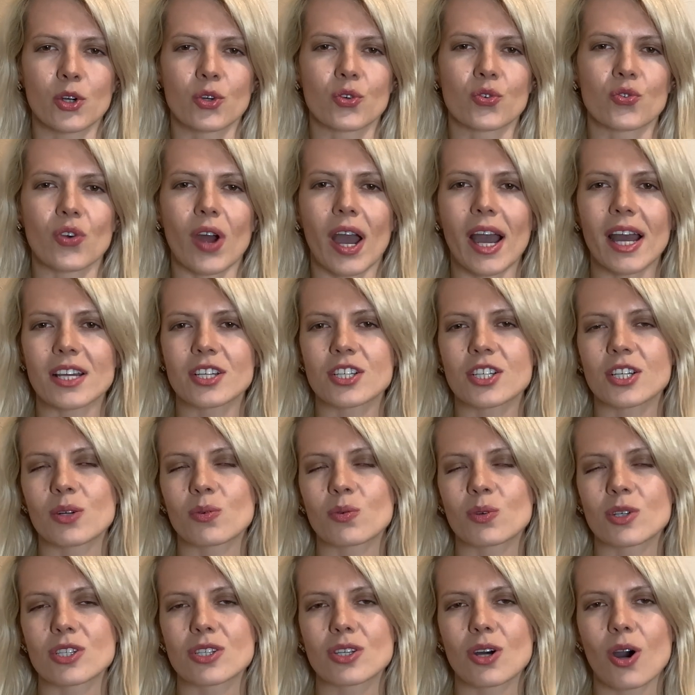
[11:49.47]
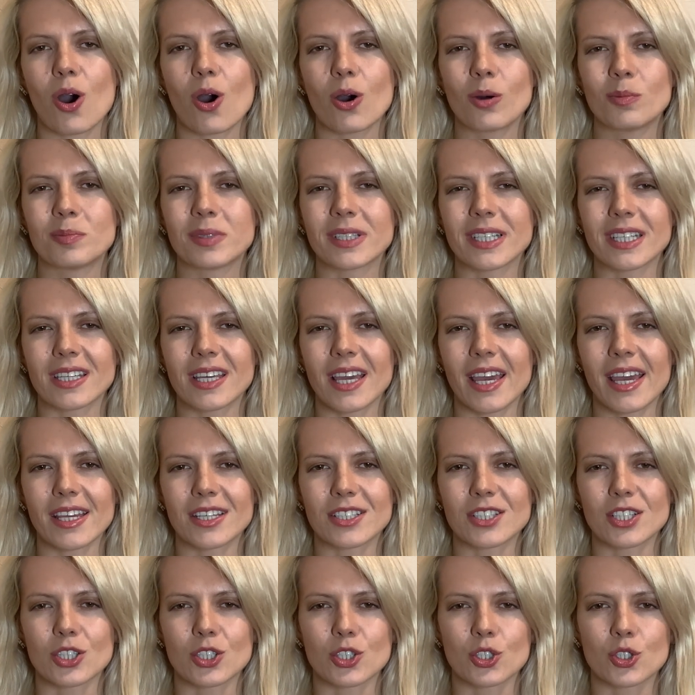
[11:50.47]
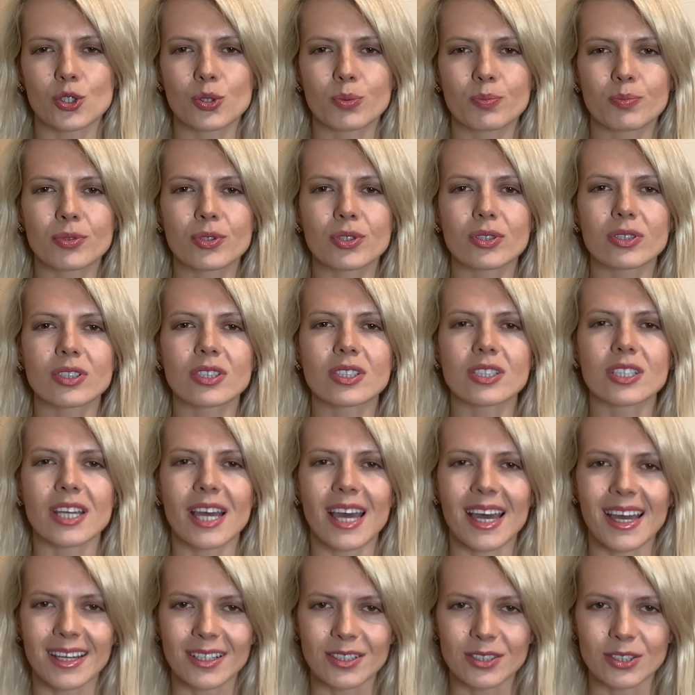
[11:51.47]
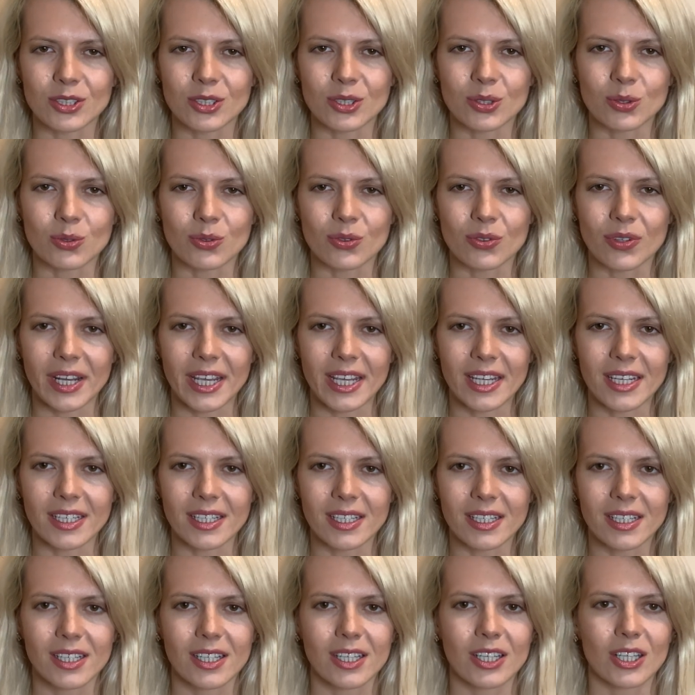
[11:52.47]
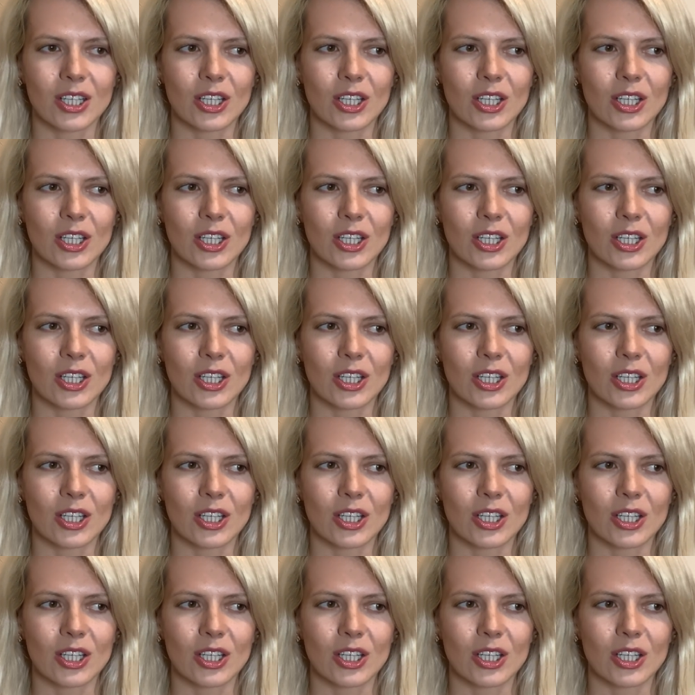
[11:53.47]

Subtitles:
Russia was obligated to protect Ukraine,